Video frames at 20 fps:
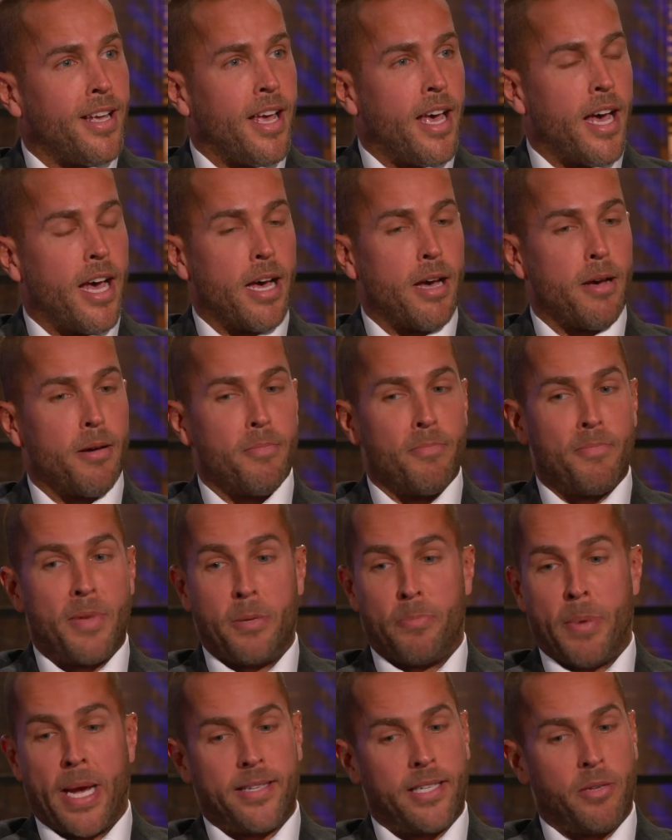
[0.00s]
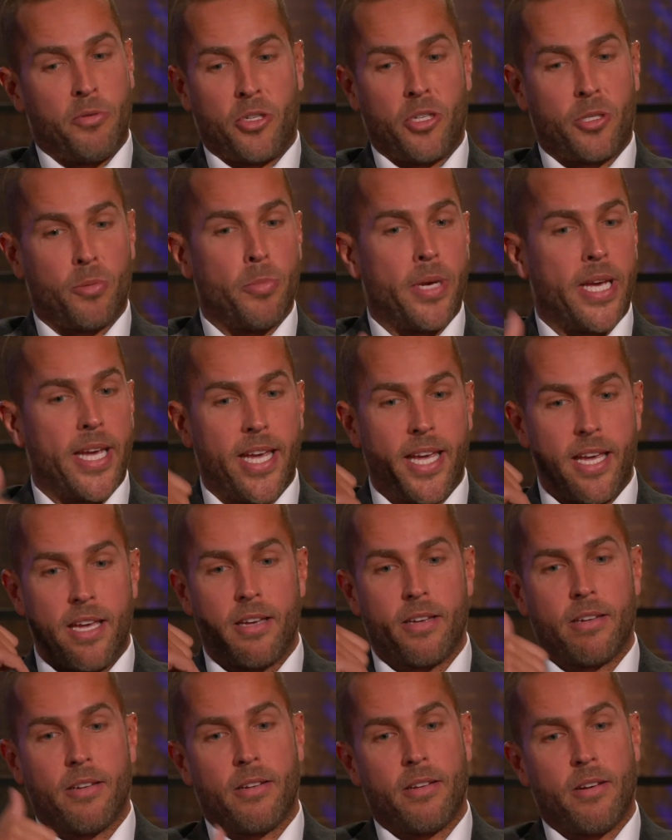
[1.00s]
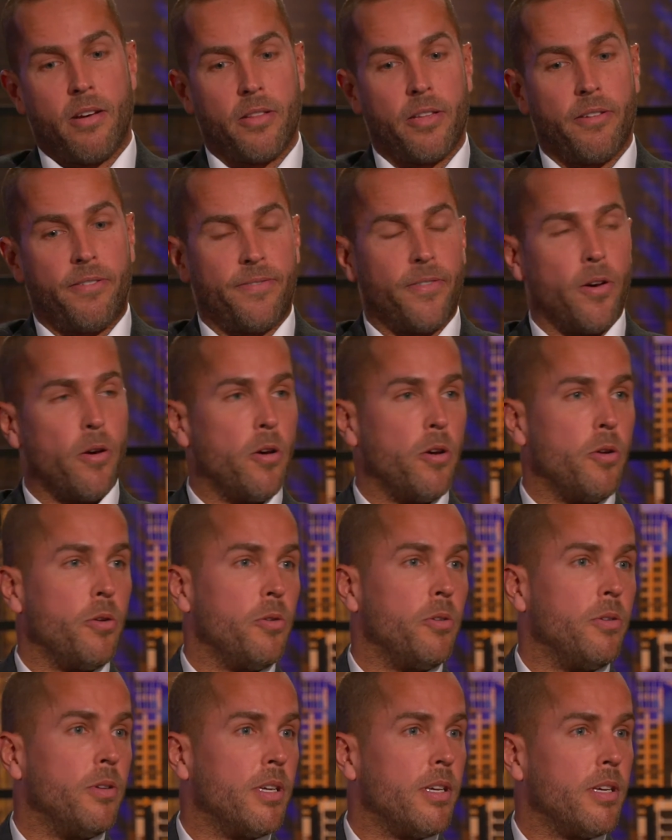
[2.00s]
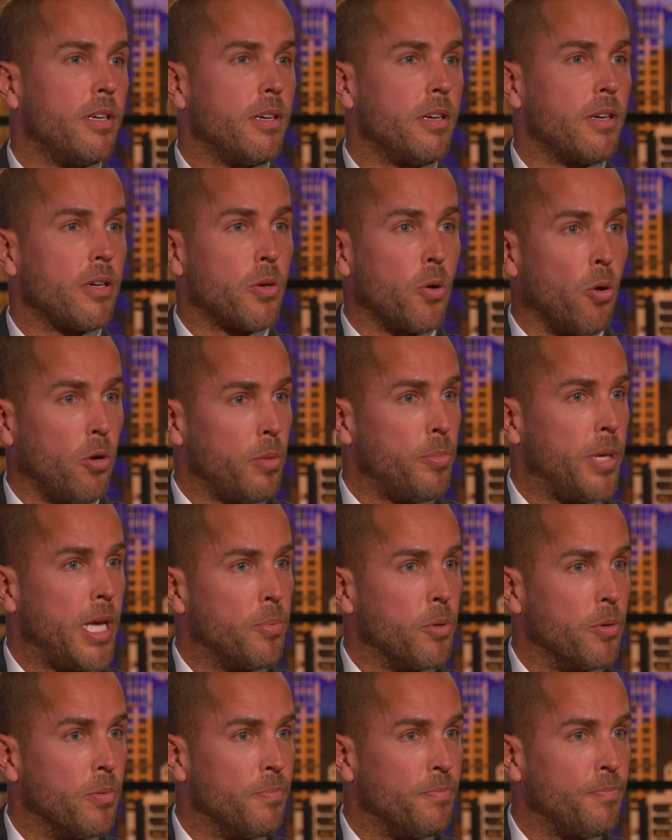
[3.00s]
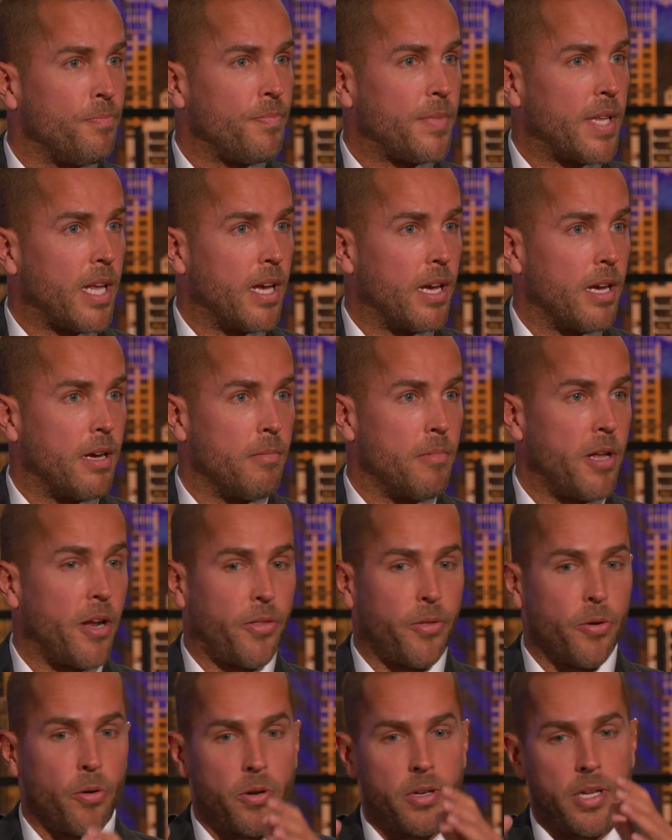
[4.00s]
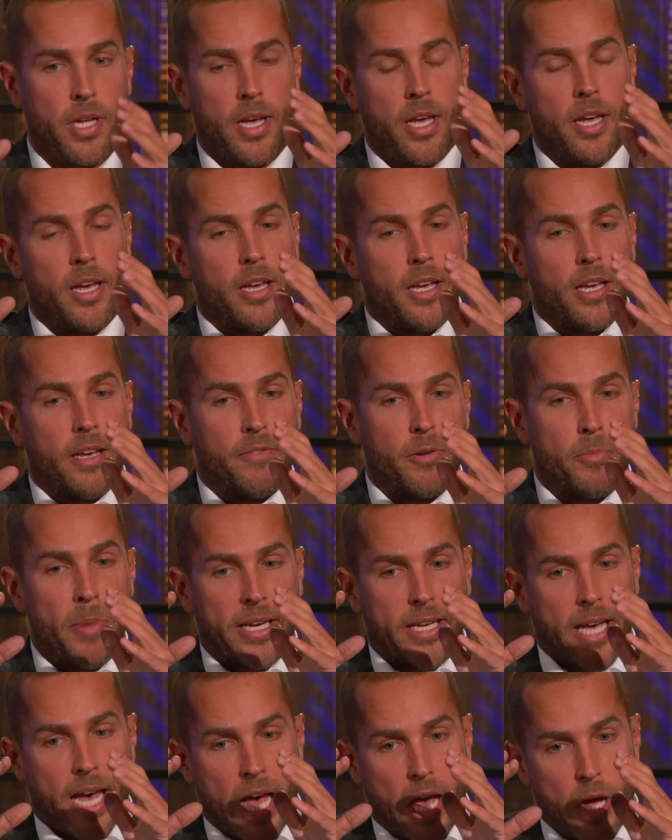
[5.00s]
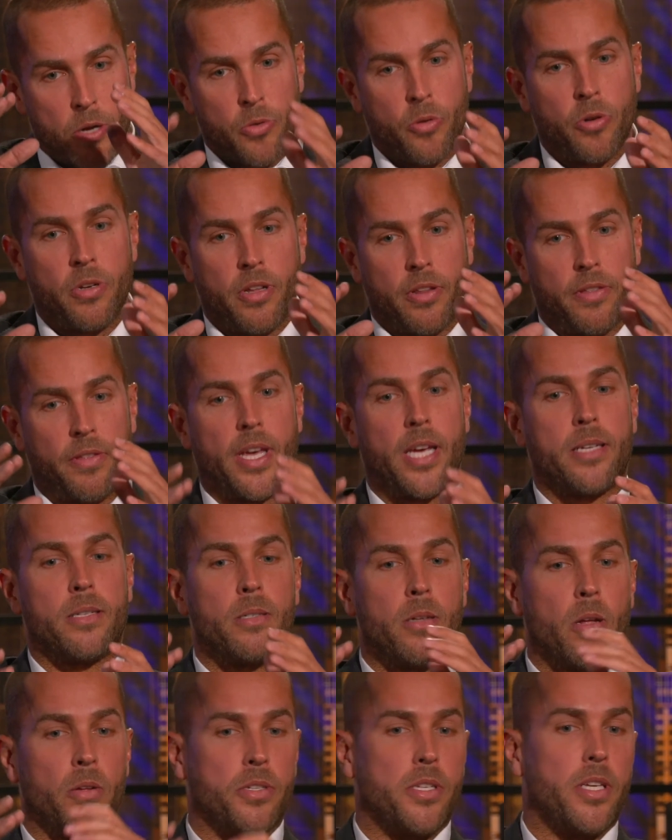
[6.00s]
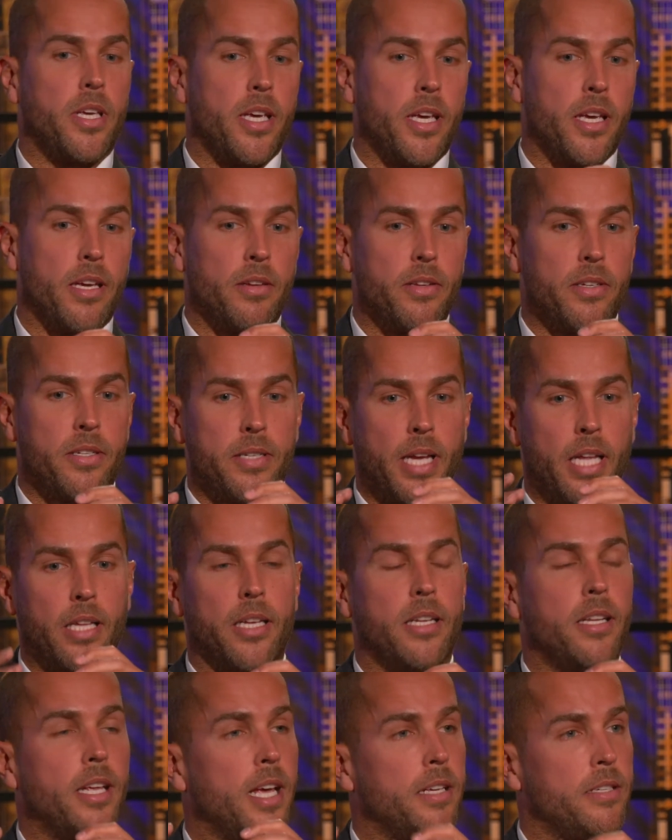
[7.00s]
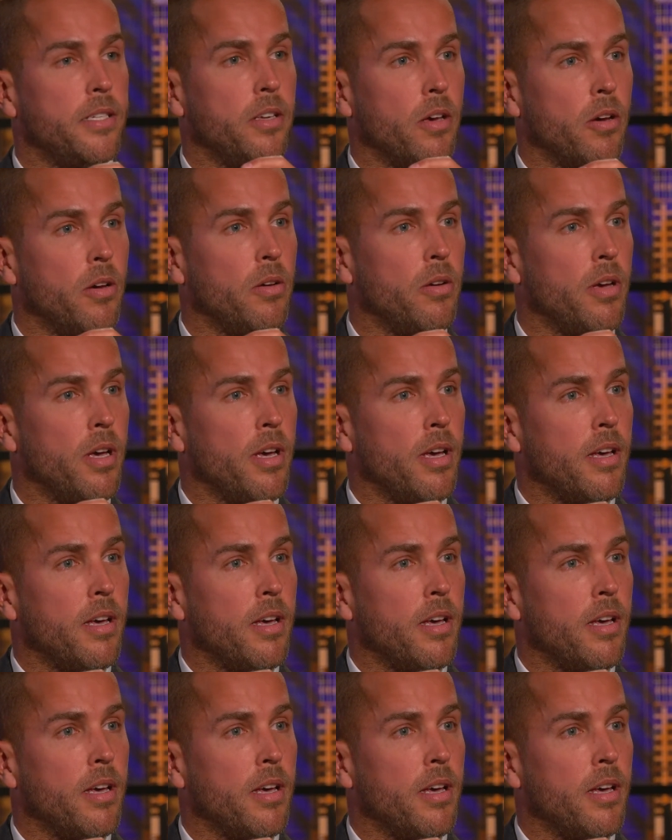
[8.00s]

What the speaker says: And basically it was just me on the phone calling people. And I thought if I make $100,000 a year selling SEO,